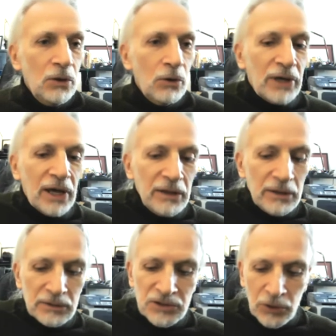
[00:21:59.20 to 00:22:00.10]
Okay,
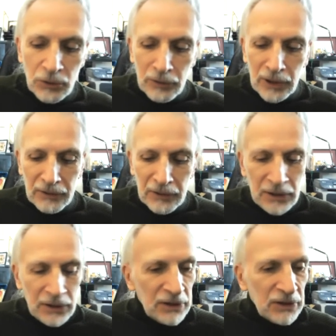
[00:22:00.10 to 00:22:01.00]
so, so uh,
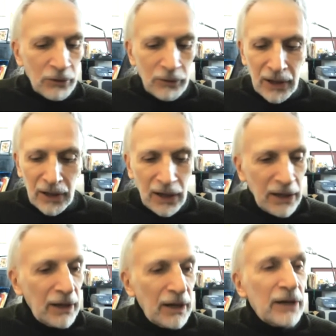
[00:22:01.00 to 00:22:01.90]
you know, I,
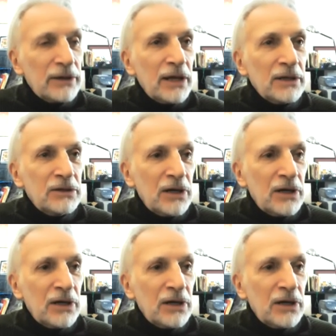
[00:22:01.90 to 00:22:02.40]
I I'd like